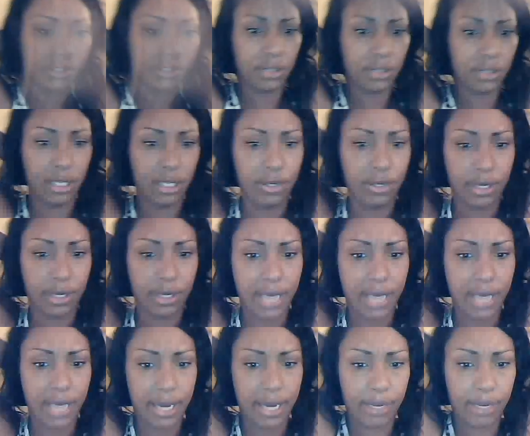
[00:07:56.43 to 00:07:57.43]
See, you can
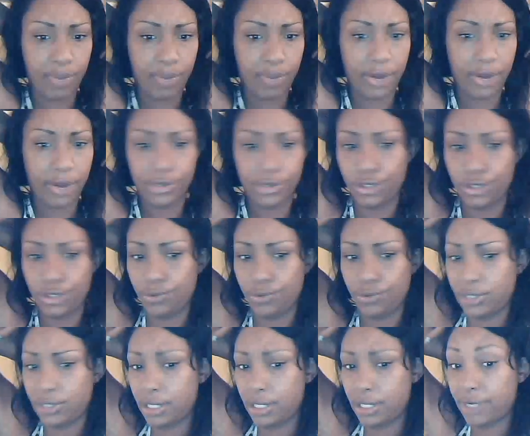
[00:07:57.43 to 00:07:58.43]
kind of compare the two.
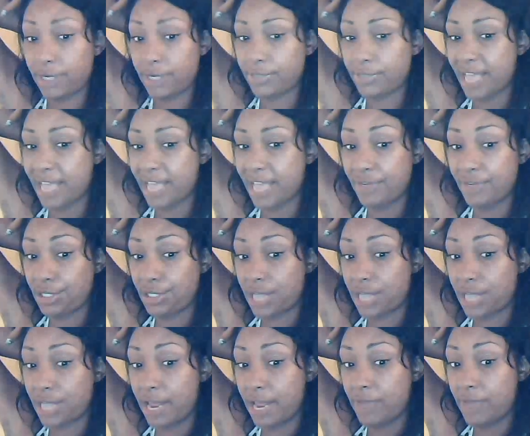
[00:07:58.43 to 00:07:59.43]
See the difference? I haven't
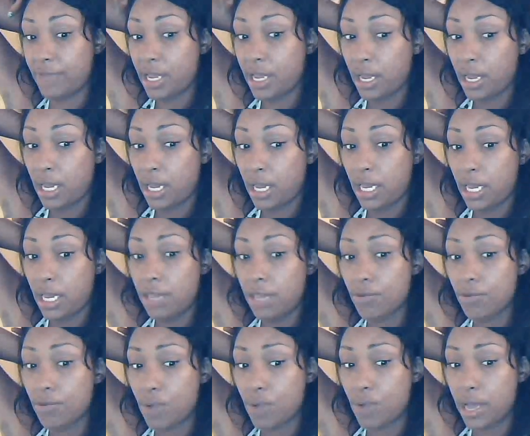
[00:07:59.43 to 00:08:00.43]
shaved either
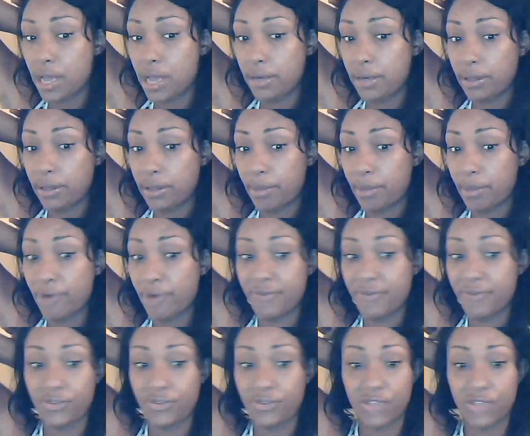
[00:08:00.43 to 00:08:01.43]
one. They both have
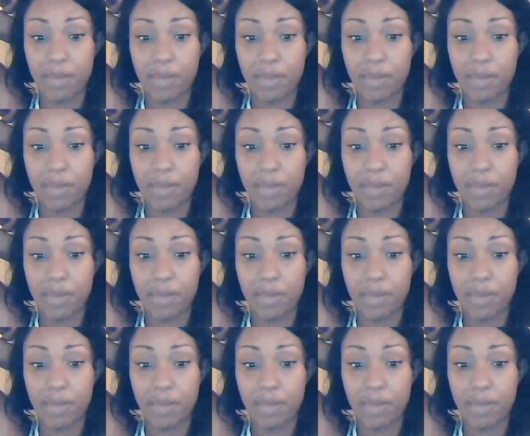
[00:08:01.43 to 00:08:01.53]
the same